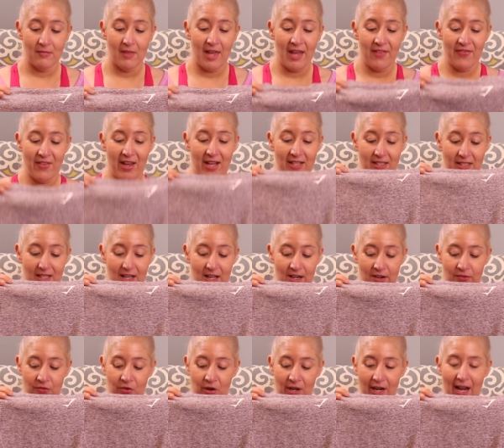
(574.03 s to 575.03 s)
and that's
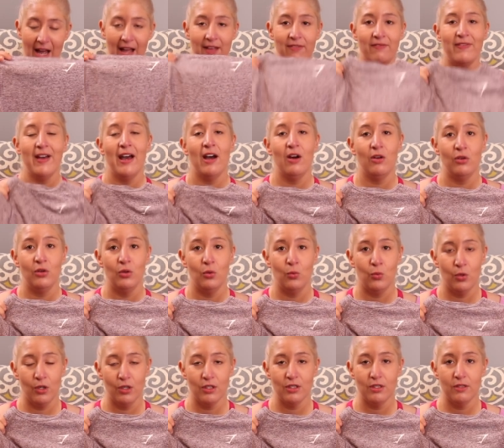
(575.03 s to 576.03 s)
kind of what I found
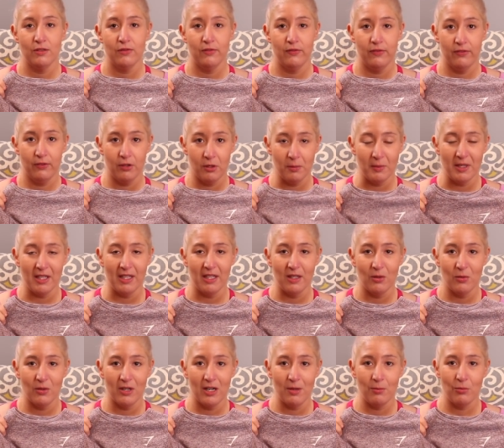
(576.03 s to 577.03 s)
works for
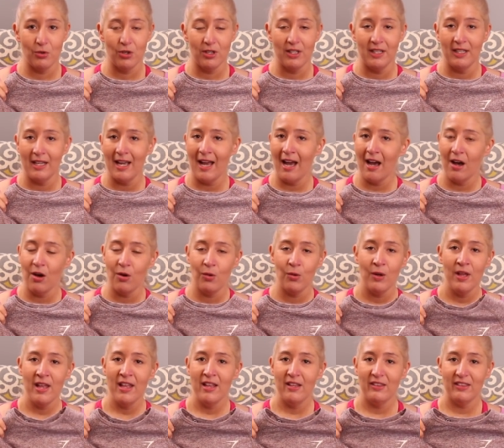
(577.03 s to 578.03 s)
me when I'm working
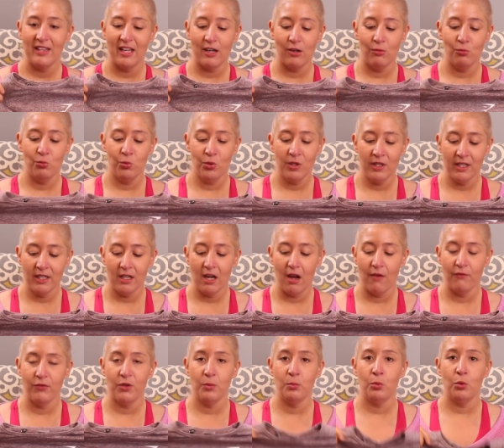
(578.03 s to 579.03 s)
out they're really
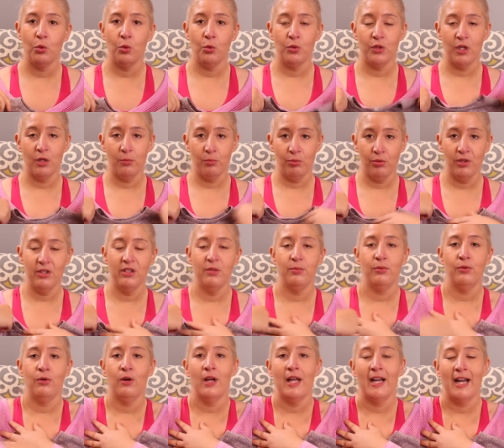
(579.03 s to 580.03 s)
comfortable, they're
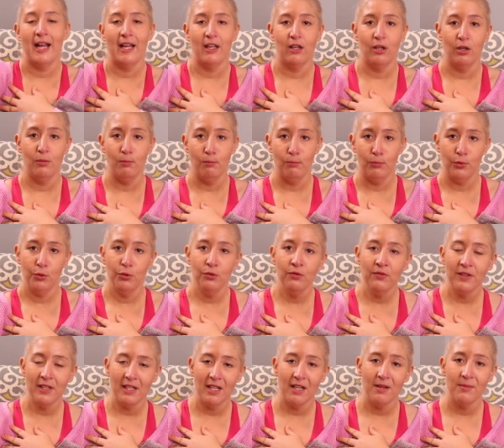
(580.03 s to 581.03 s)
breathable, and I could
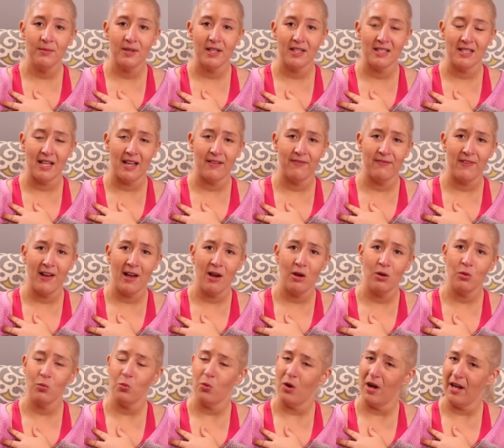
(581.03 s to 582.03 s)
move in them because I
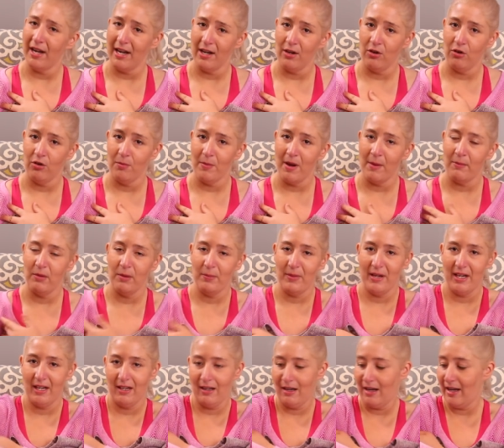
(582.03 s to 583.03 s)
found one, I don't remember,
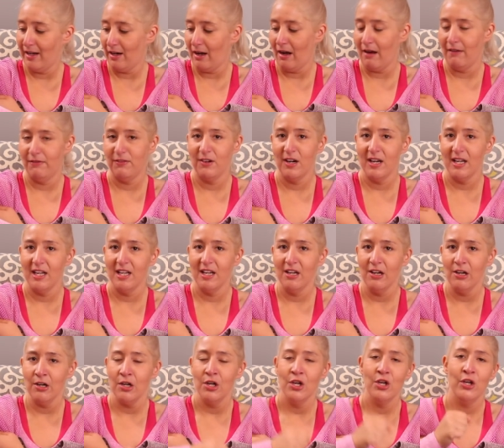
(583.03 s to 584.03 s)
but it cut off right
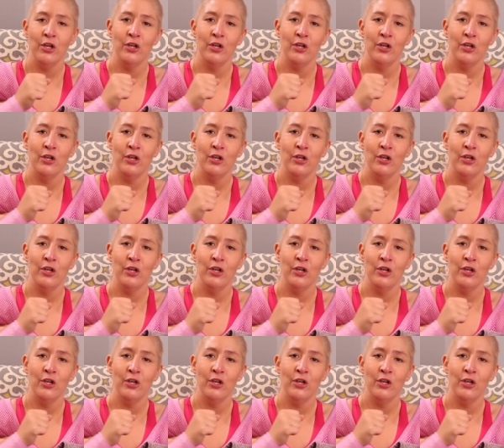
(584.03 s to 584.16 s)
here.